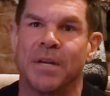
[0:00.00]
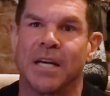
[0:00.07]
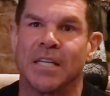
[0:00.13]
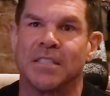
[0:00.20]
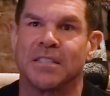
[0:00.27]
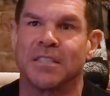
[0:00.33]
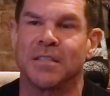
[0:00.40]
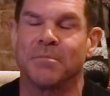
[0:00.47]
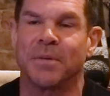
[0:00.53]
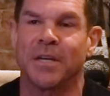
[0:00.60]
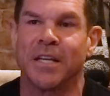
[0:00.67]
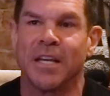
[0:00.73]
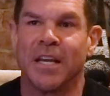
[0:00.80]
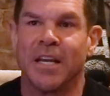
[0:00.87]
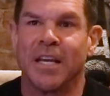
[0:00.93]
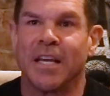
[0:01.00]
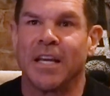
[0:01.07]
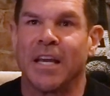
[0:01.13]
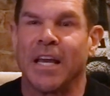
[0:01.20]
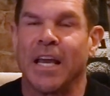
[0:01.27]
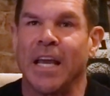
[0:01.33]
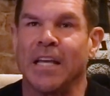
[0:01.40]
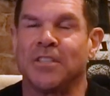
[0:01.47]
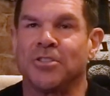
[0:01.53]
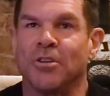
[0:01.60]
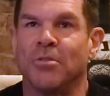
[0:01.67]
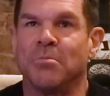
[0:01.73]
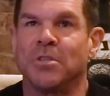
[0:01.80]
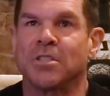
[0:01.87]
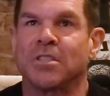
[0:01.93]
nicely, but it's
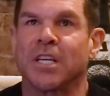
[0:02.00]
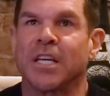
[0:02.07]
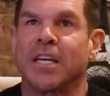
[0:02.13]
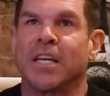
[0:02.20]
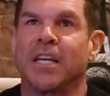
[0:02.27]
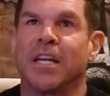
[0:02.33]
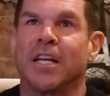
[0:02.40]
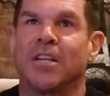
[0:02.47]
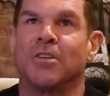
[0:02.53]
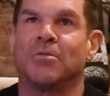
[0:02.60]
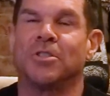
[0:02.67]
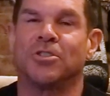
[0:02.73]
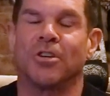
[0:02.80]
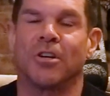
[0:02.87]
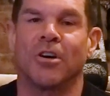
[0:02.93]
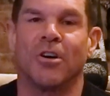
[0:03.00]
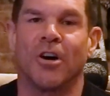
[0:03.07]
almost like Canelo was on